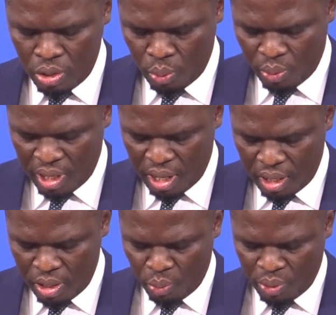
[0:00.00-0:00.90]
winner
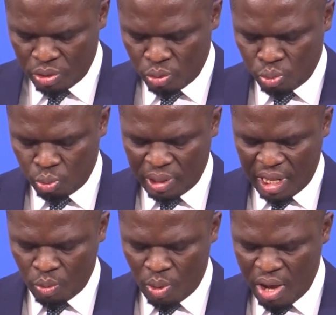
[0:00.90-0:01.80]
with
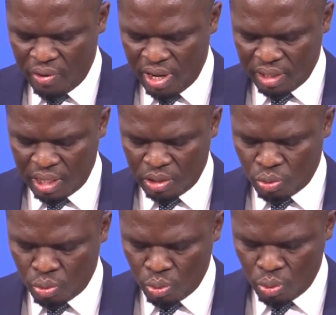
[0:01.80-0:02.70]

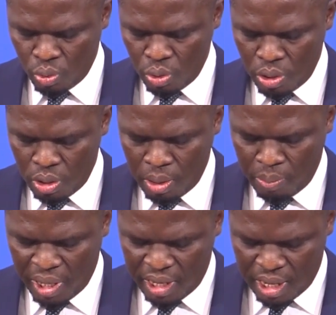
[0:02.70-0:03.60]
132
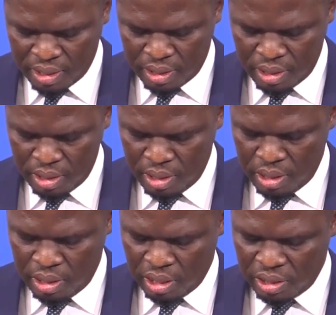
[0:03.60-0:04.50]
medals.
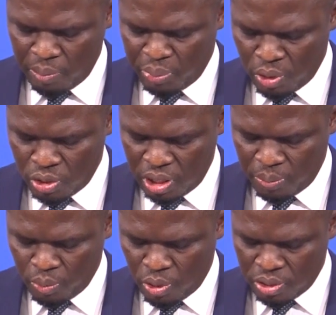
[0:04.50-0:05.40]
The
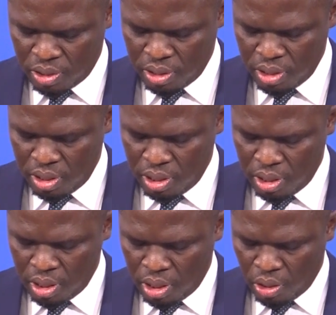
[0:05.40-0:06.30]
championship was
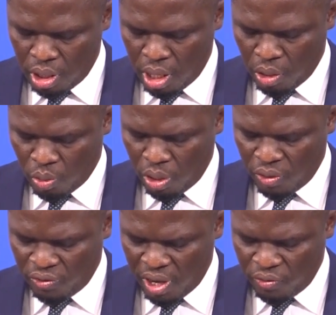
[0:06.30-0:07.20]
a
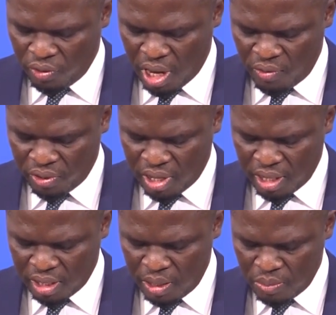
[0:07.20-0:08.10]
qualifier for the
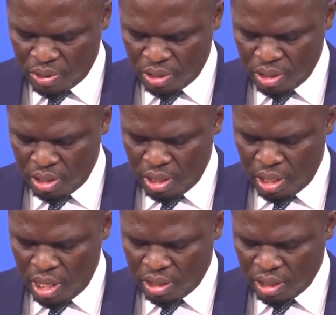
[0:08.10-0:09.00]
African Games.
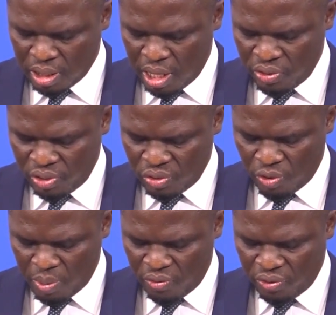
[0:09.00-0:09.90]
18 countries
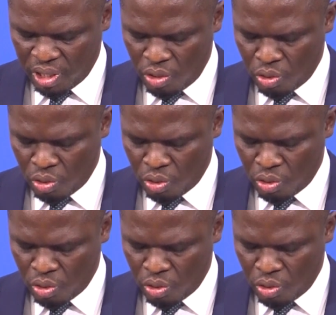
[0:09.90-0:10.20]
from Africa